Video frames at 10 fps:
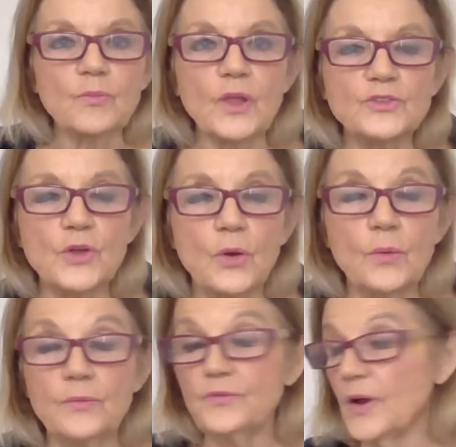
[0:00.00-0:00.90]

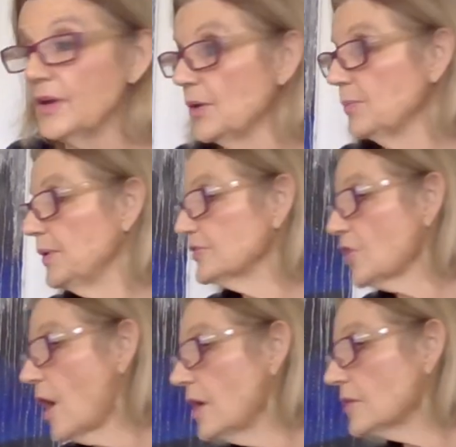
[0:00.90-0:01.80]
So fine art prints
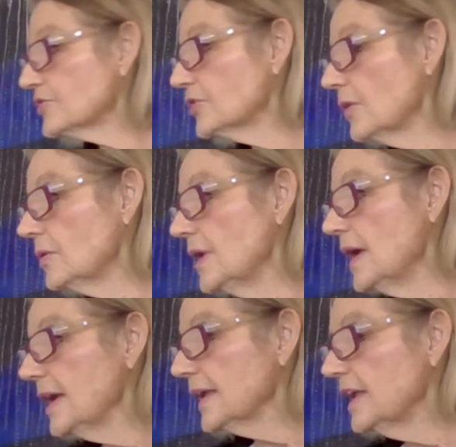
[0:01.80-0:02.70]
also
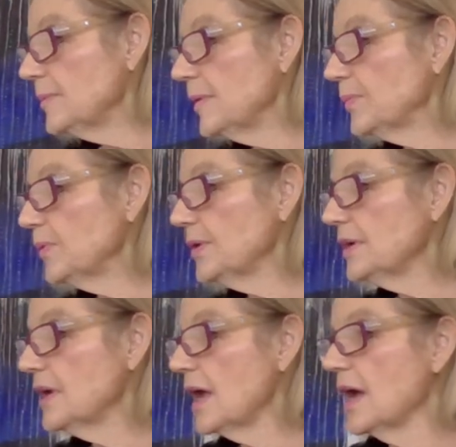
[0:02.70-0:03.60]
can be
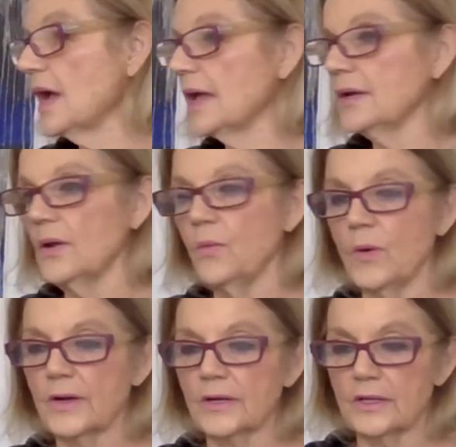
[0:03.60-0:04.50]
printed on
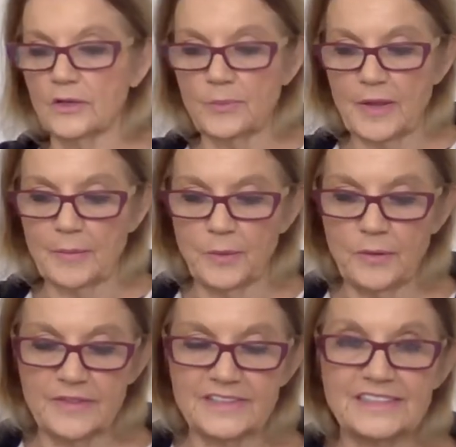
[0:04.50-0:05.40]
watercolor
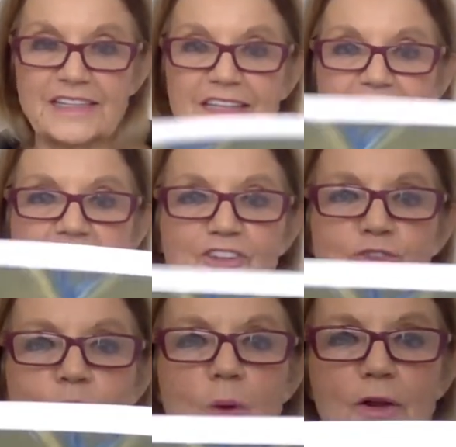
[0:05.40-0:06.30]
paper. This is a
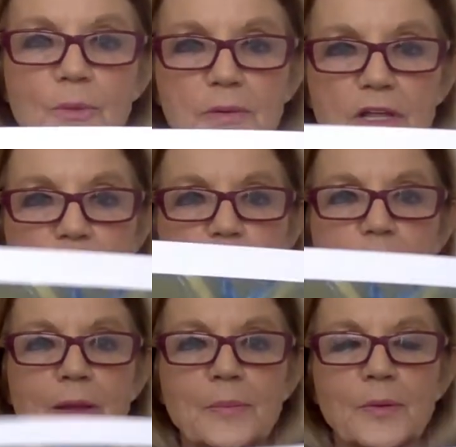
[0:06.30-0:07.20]
textured watercolor
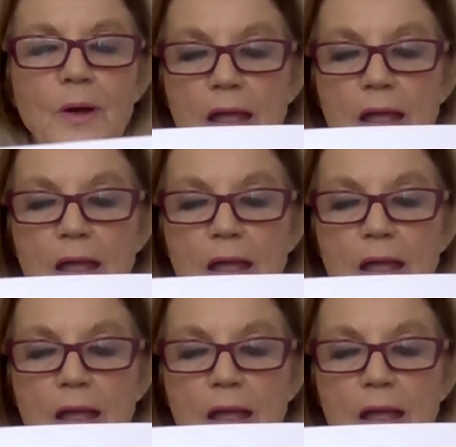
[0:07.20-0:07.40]
paper.